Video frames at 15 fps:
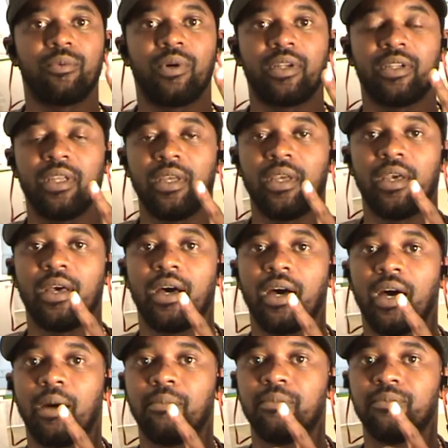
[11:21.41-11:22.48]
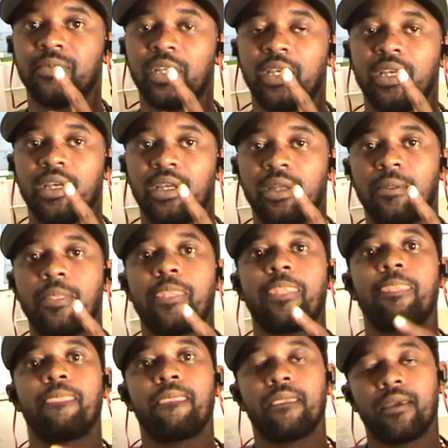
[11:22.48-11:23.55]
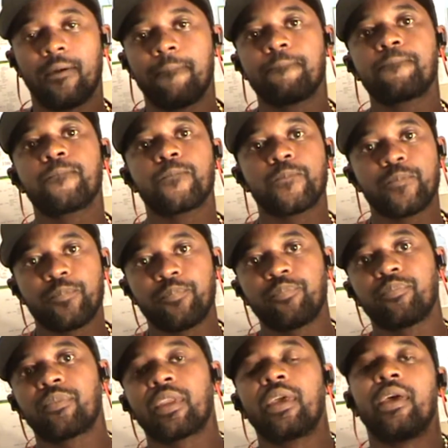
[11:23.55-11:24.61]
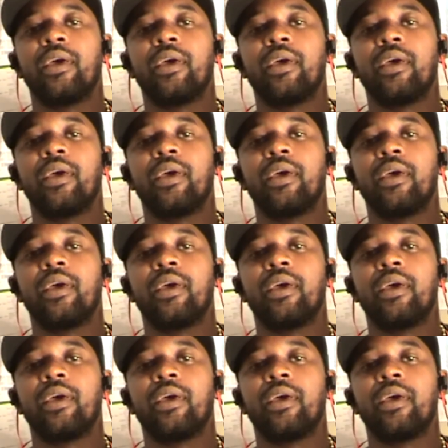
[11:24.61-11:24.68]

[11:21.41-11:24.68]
And then get somebody that actually does have the capital to...